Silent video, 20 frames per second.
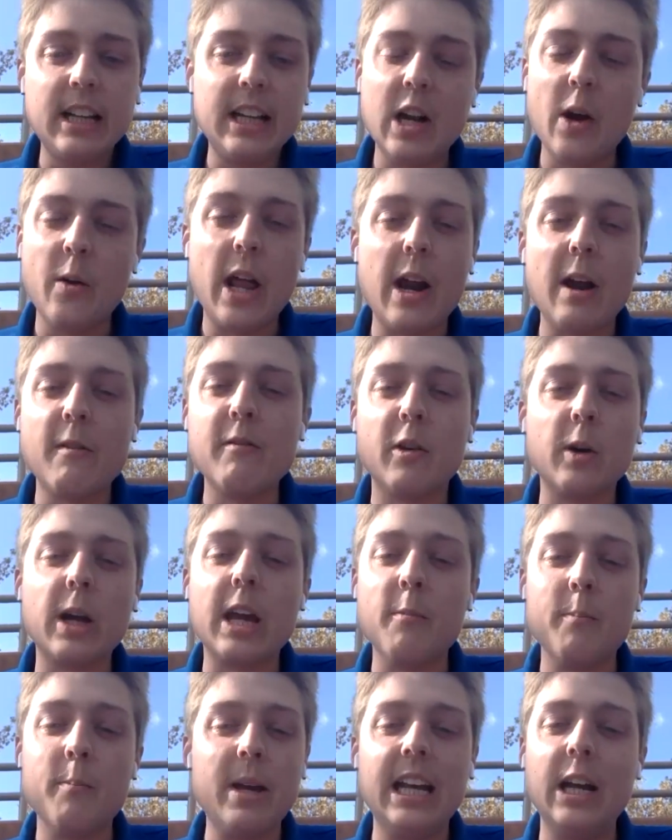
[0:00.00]
you know, they
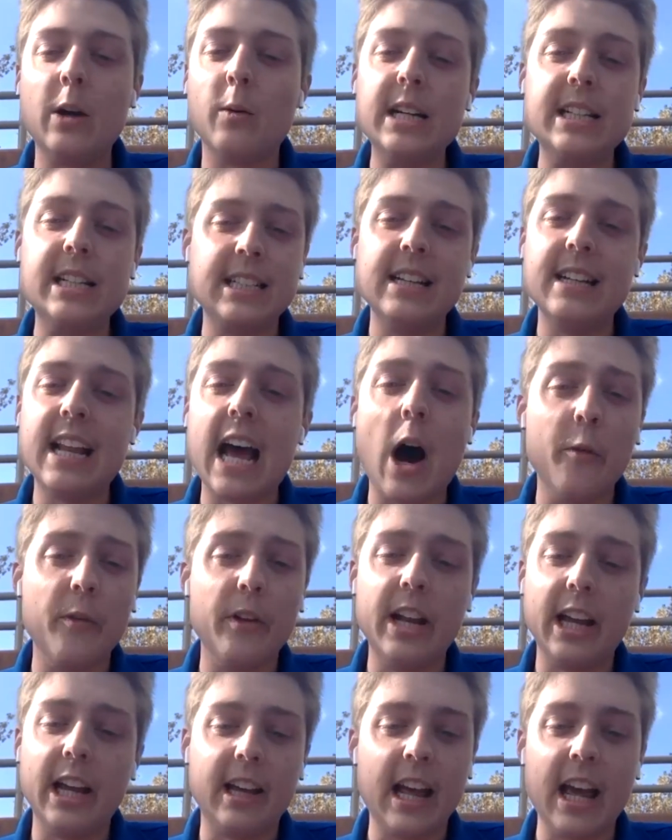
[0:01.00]
haven't given me any reason to
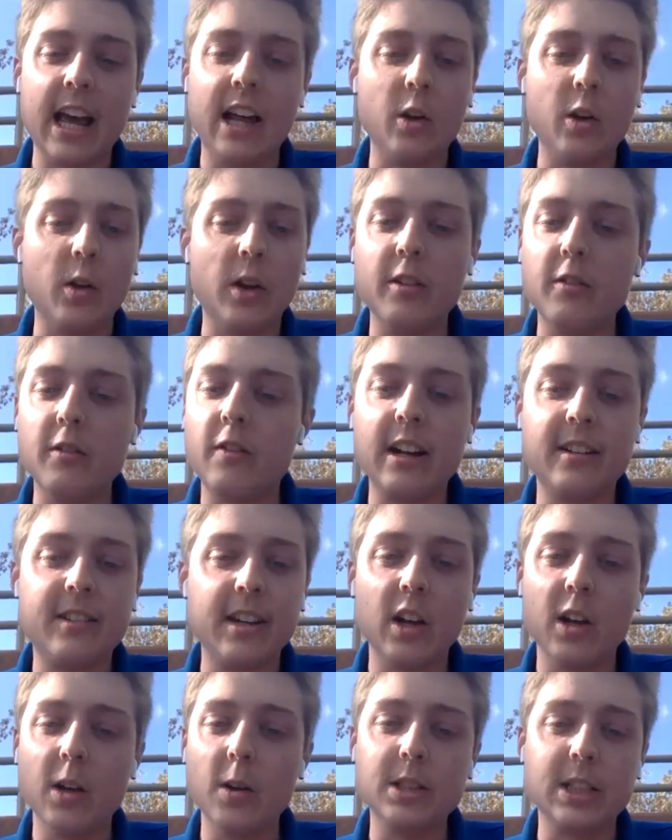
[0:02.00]
doubt that they could handle it.
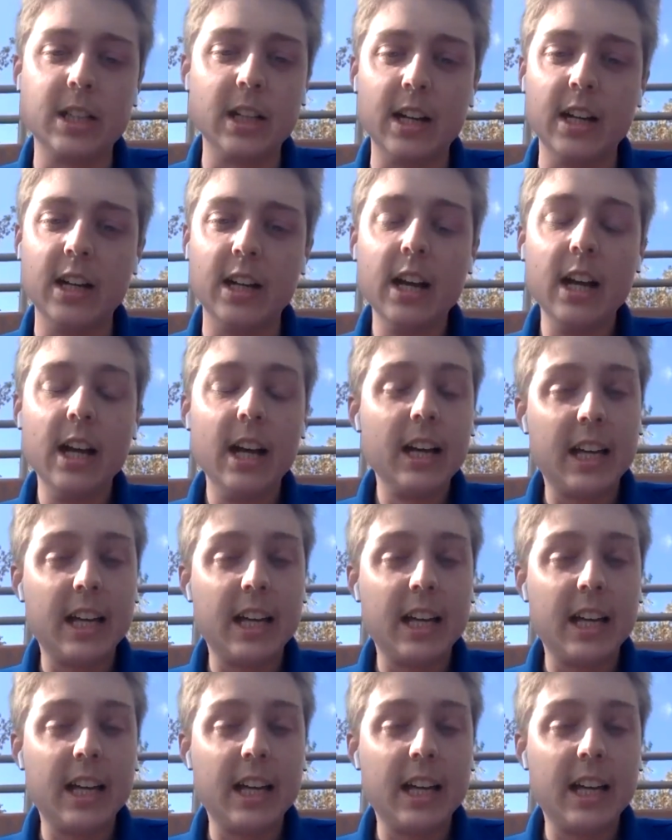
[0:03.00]
Vitello is going to